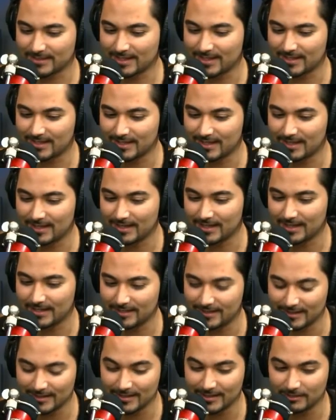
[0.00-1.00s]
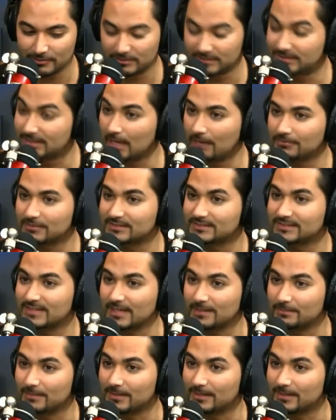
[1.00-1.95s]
that, and it would devastate